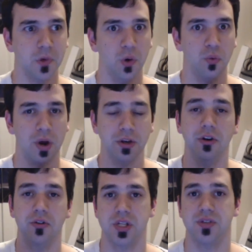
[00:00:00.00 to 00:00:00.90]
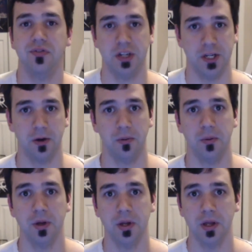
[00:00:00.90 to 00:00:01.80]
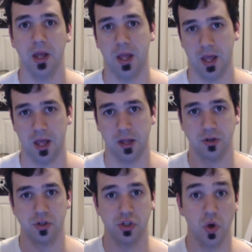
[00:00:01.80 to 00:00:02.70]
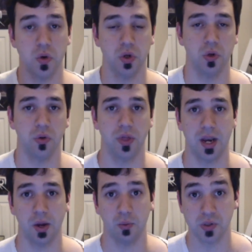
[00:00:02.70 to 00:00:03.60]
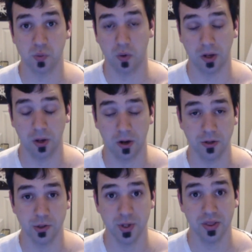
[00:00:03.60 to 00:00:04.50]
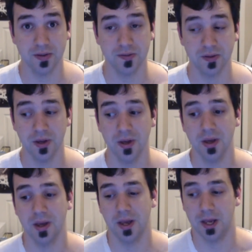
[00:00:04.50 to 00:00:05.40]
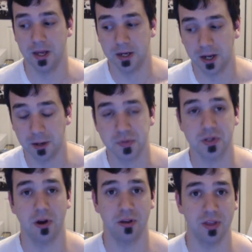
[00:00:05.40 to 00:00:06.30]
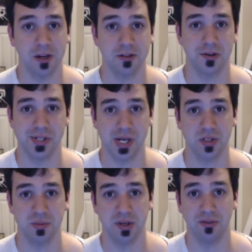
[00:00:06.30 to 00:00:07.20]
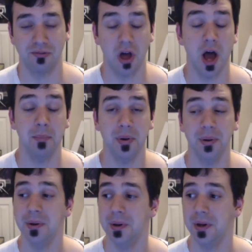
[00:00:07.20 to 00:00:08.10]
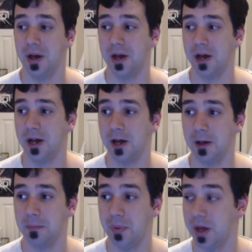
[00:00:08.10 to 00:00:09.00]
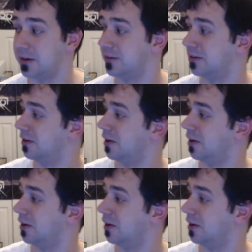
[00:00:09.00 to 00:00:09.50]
render this video and show you that I was working on doing this, and I'm sorry that it turned out to be a flop, but